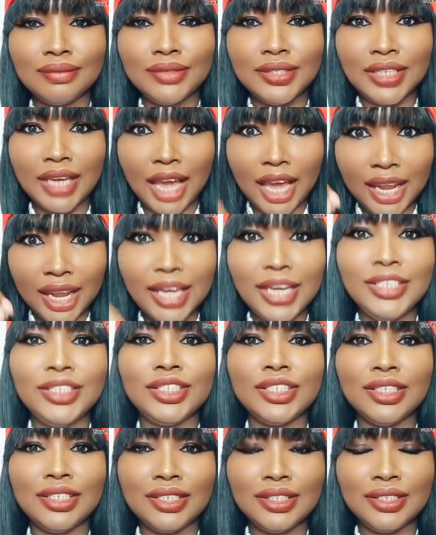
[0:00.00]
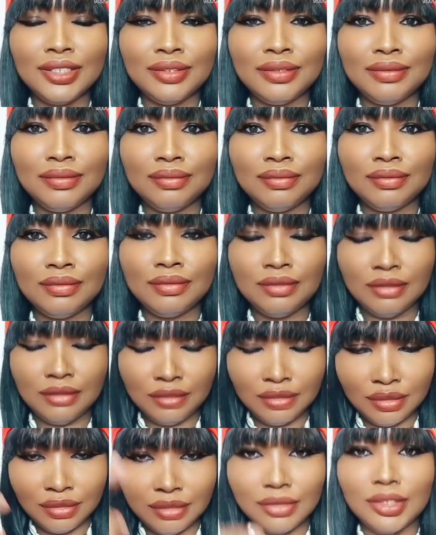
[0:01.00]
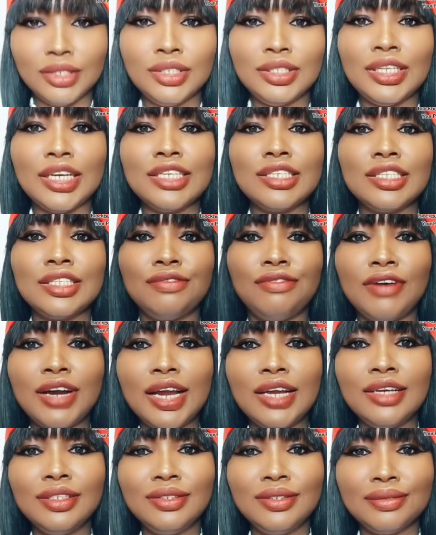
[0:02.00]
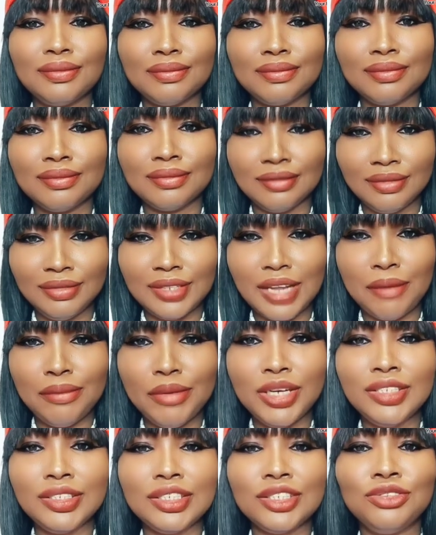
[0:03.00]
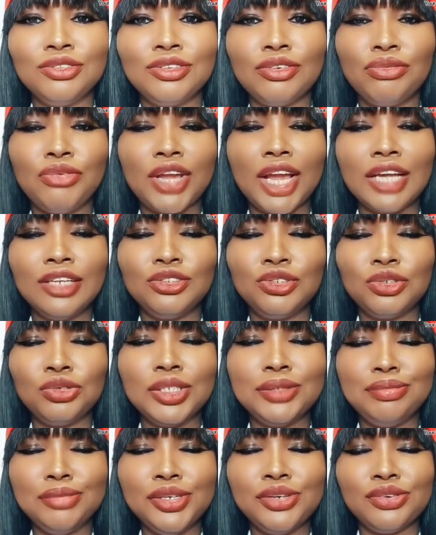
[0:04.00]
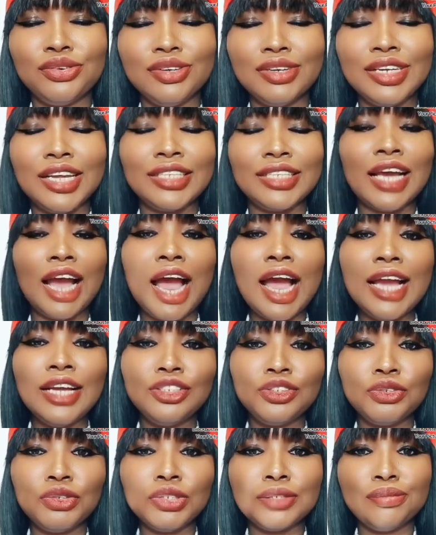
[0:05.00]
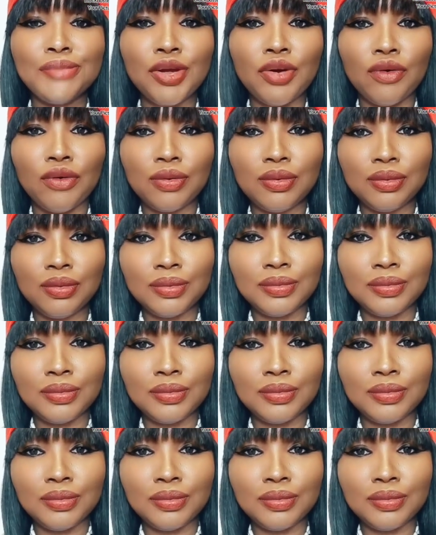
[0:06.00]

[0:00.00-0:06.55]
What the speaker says: The energy intensified. There are many things we can do with mirror, that I do with mirror.